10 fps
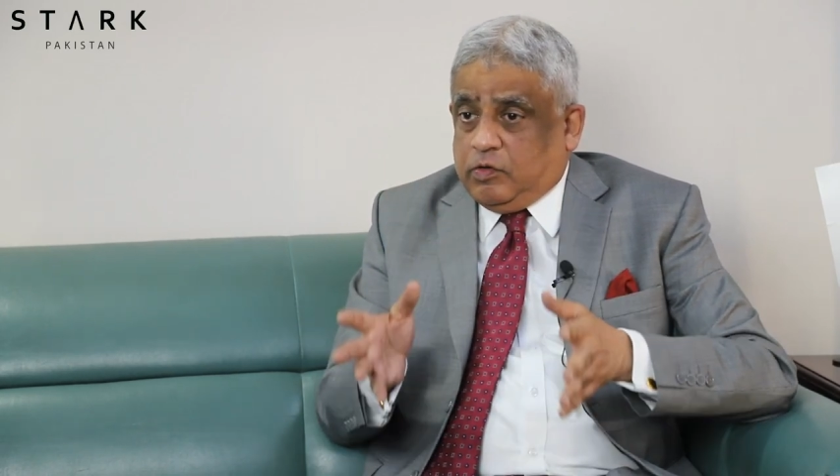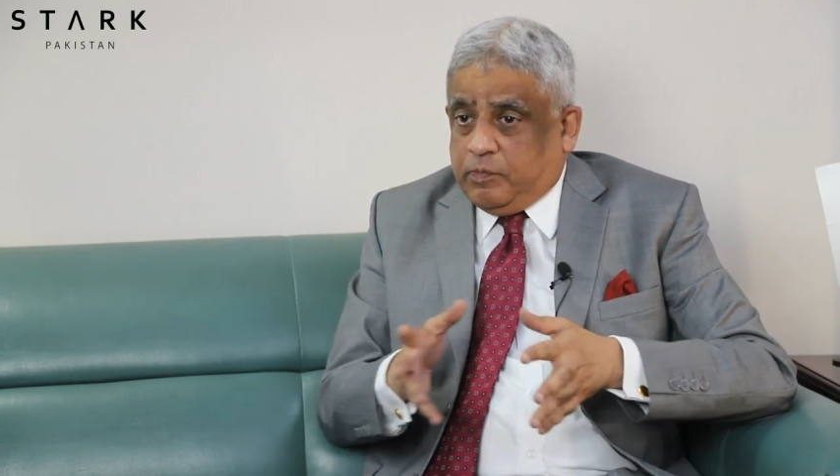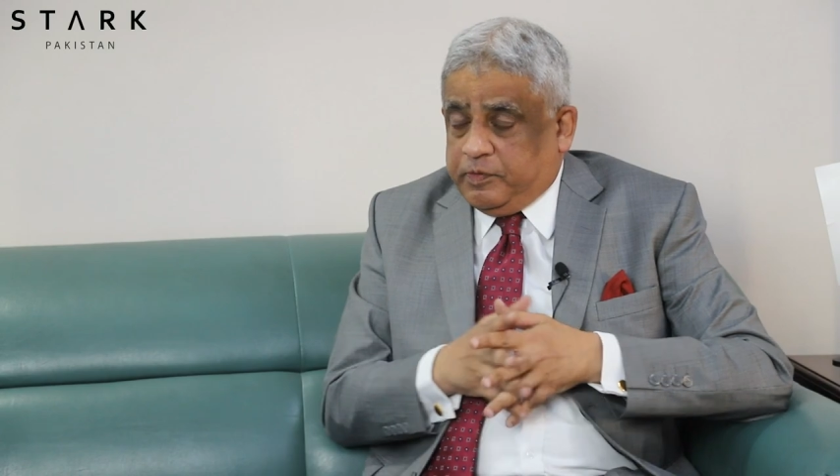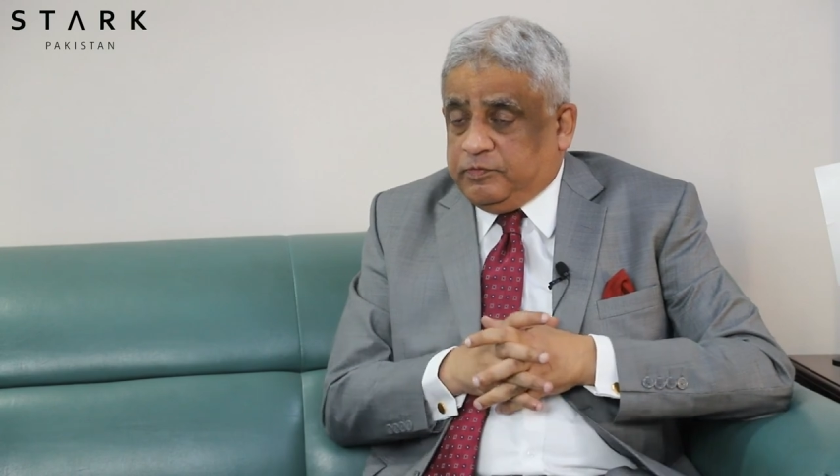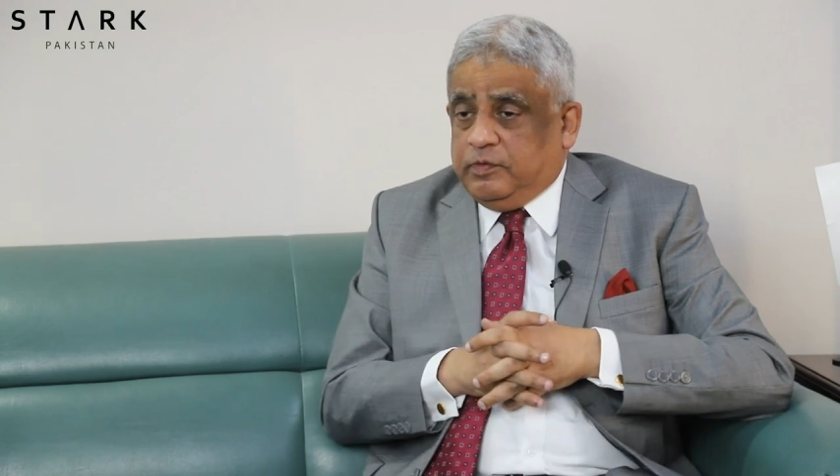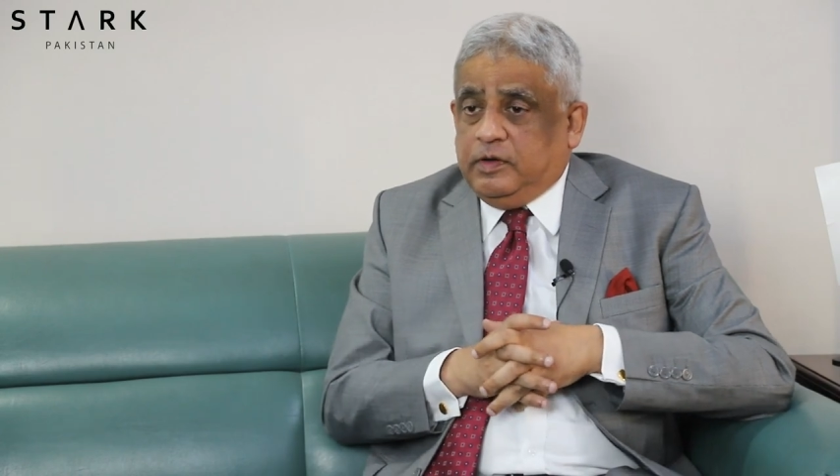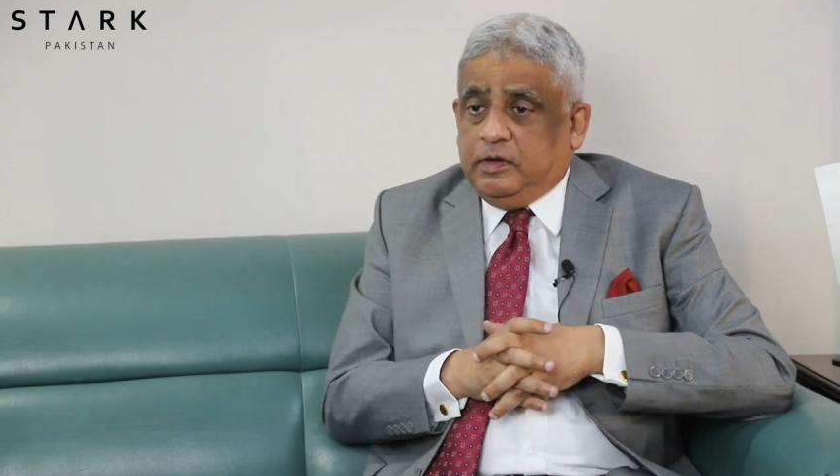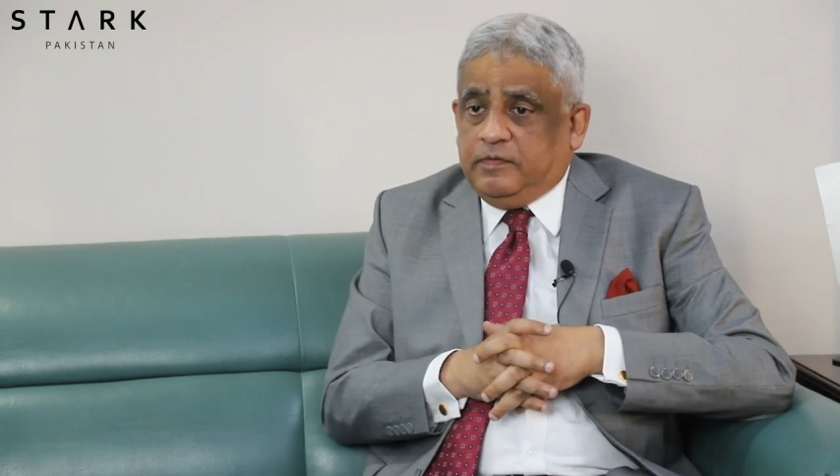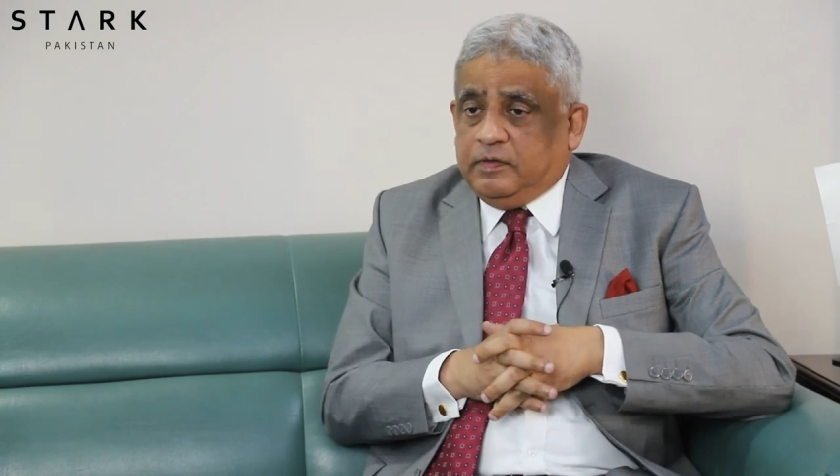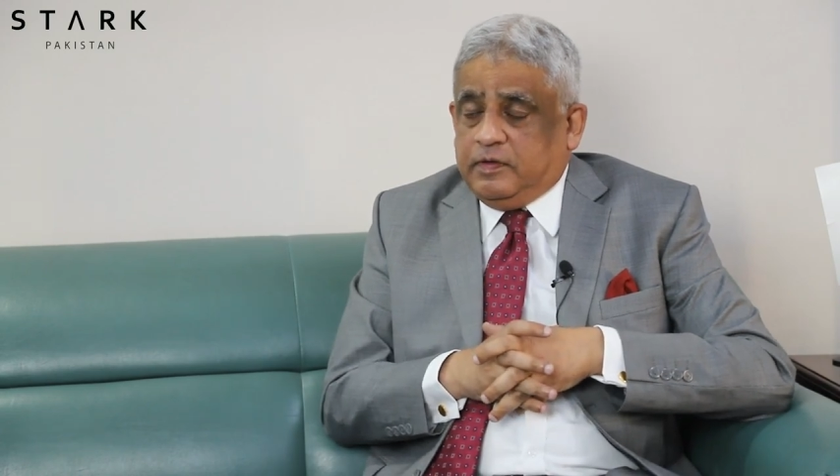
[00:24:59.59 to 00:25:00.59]
at
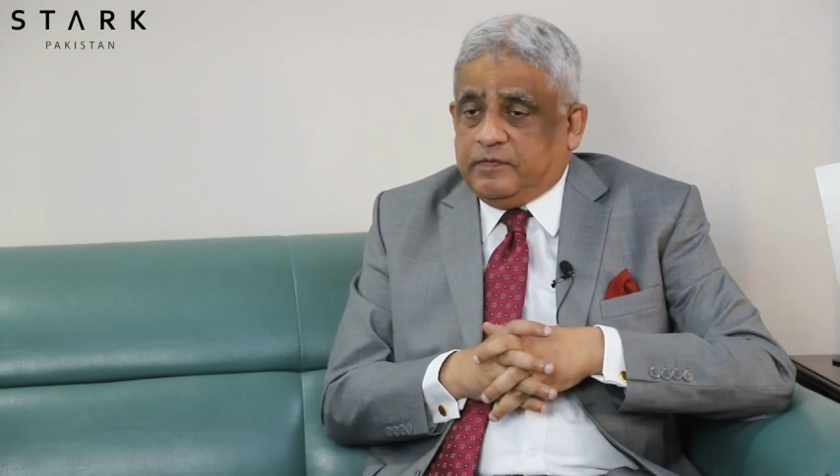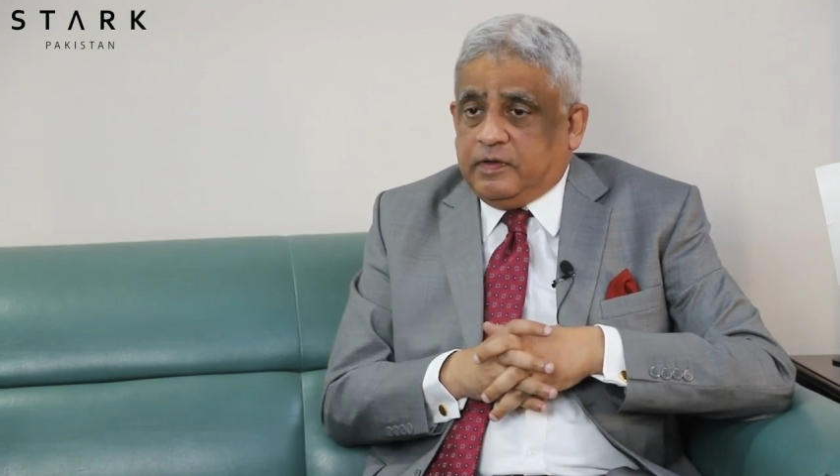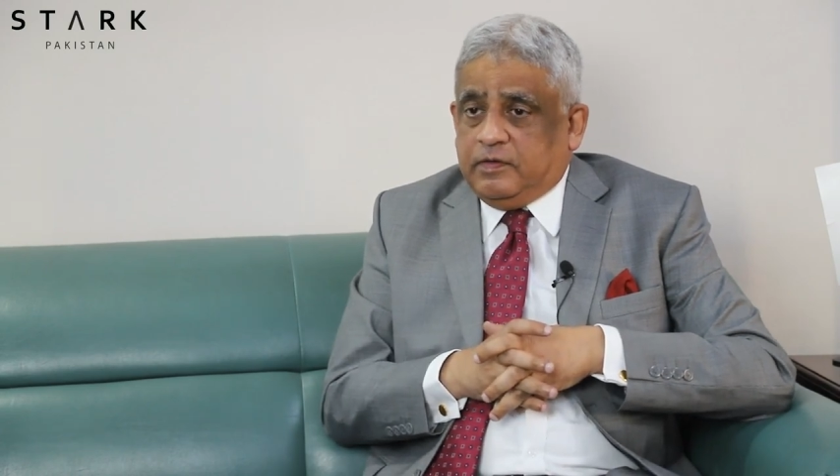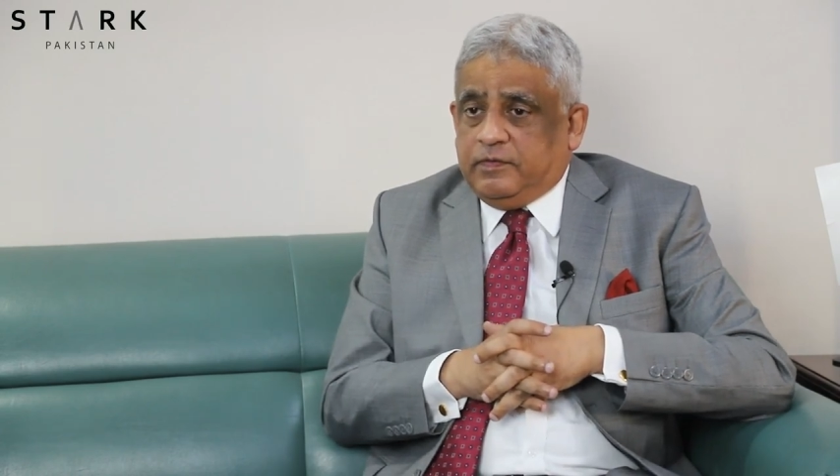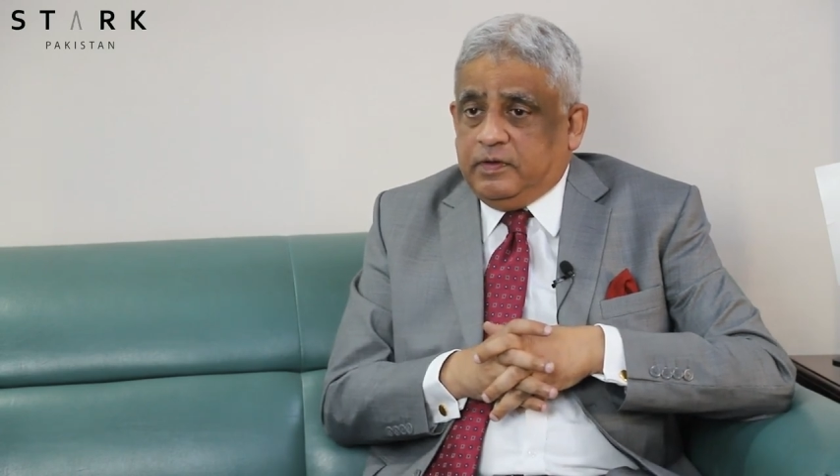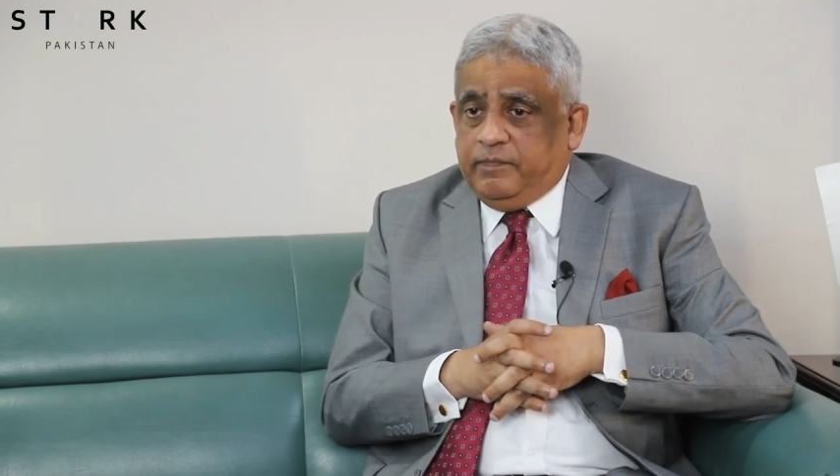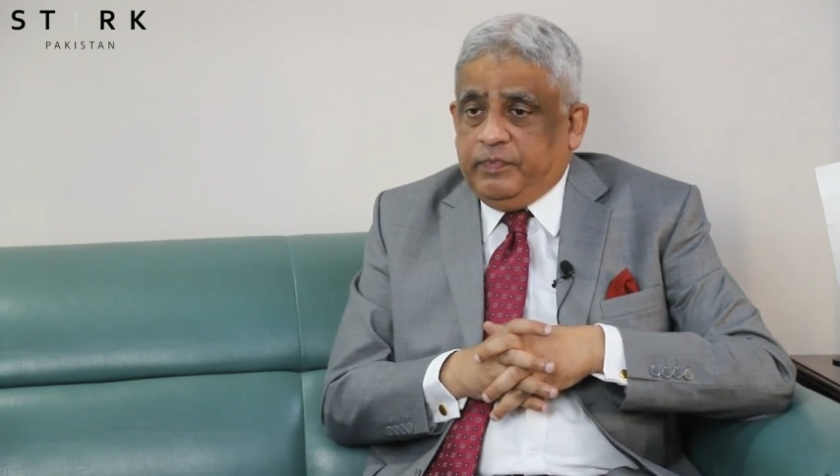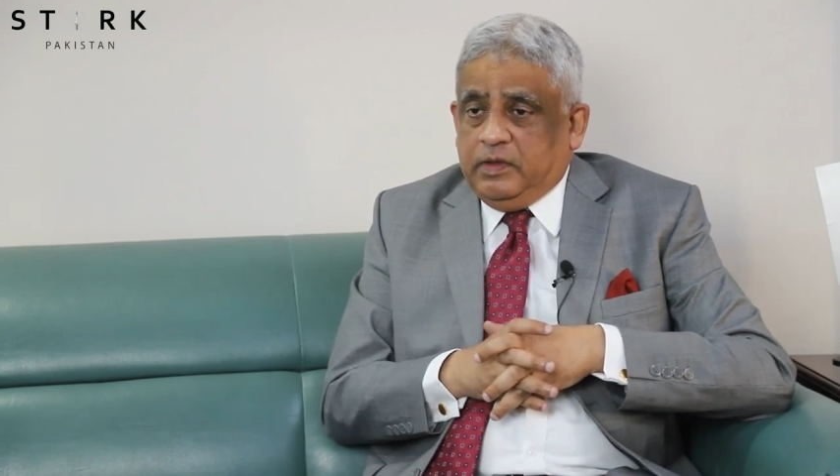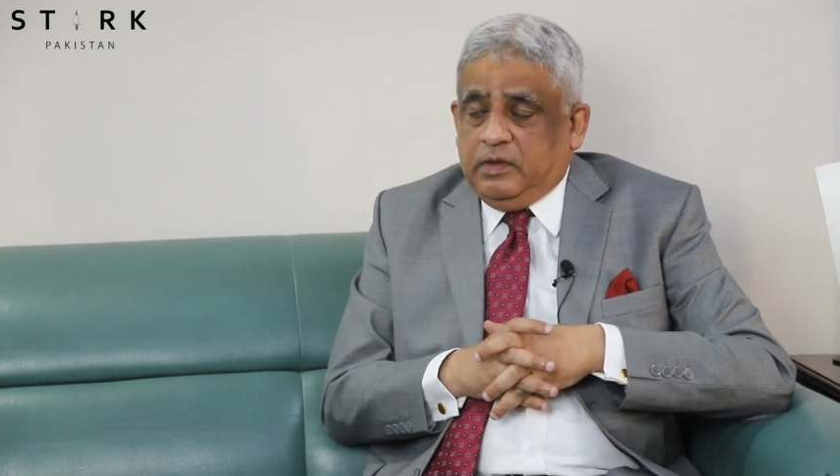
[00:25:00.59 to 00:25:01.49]
opportunities in this country.